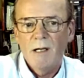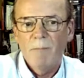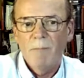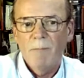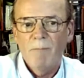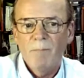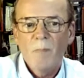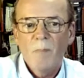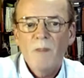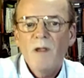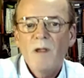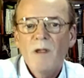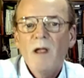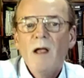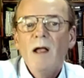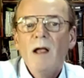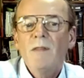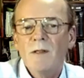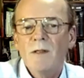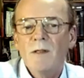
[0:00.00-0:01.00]
There's also
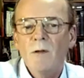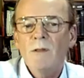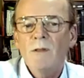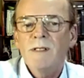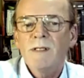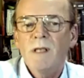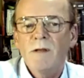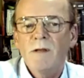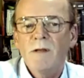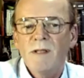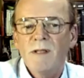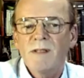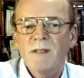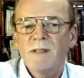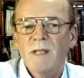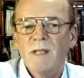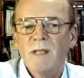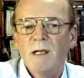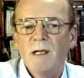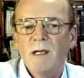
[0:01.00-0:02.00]
this thing I'll
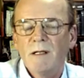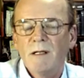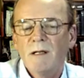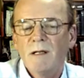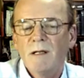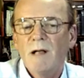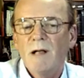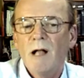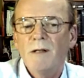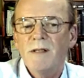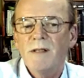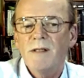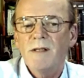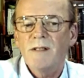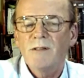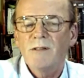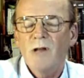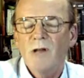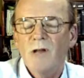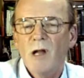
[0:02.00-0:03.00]
describe in just a
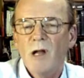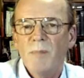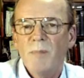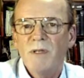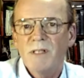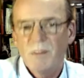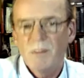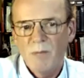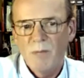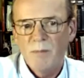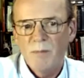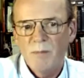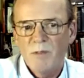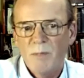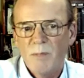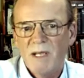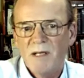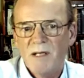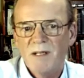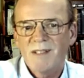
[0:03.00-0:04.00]
moment of being an
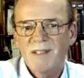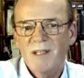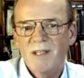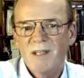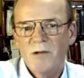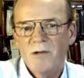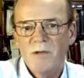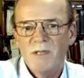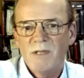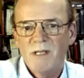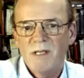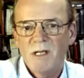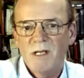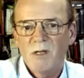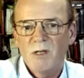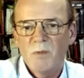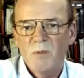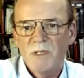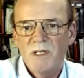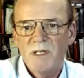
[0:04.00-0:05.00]
associate, which is like a
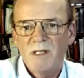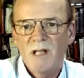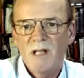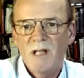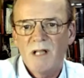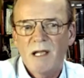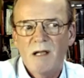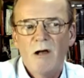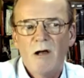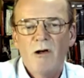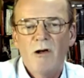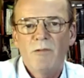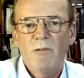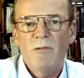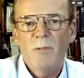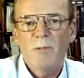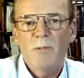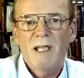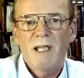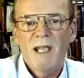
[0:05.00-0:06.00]
halfway house
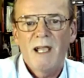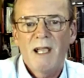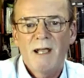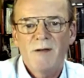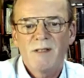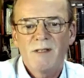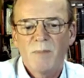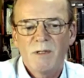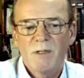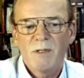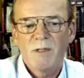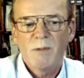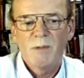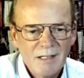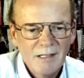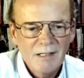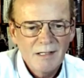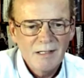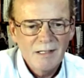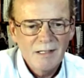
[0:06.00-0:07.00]
between them.
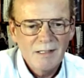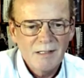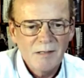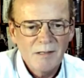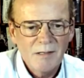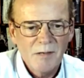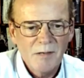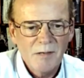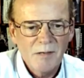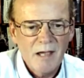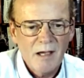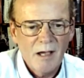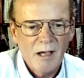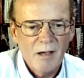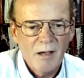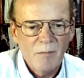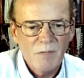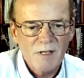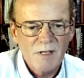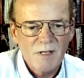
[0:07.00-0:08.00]
Okay, I'm
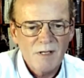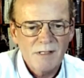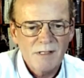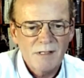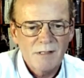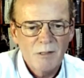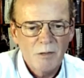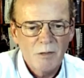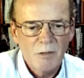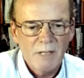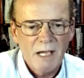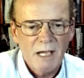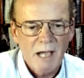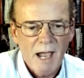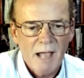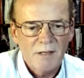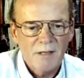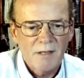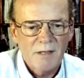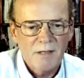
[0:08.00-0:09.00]
just looking at
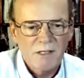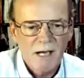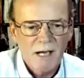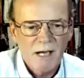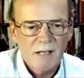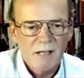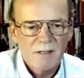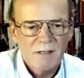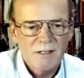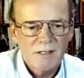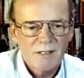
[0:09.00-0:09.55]
the chats.